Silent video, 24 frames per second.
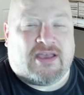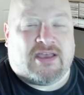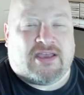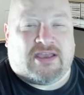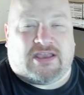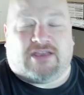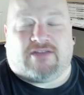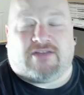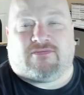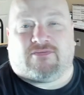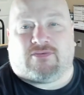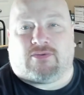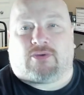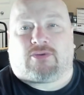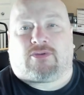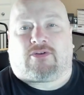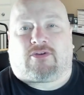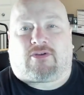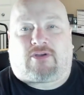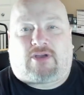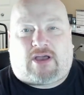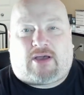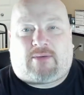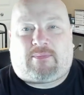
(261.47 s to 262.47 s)
even though they're
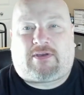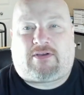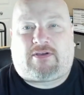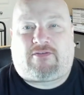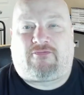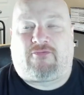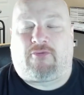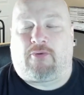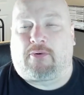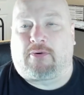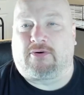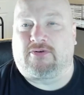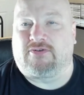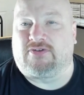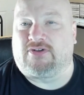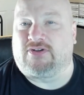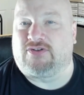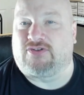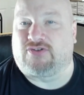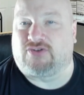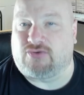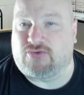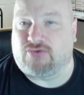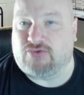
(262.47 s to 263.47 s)
coming forward
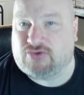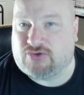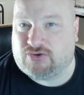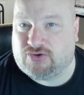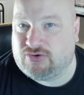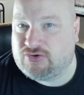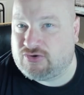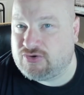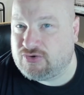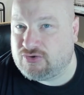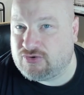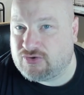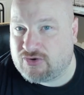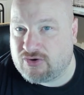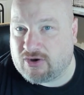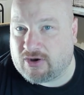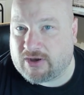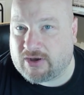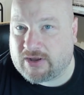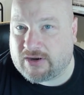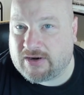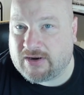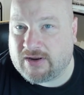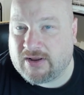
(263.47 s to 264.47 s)
to do
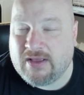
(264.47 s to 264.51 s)
good.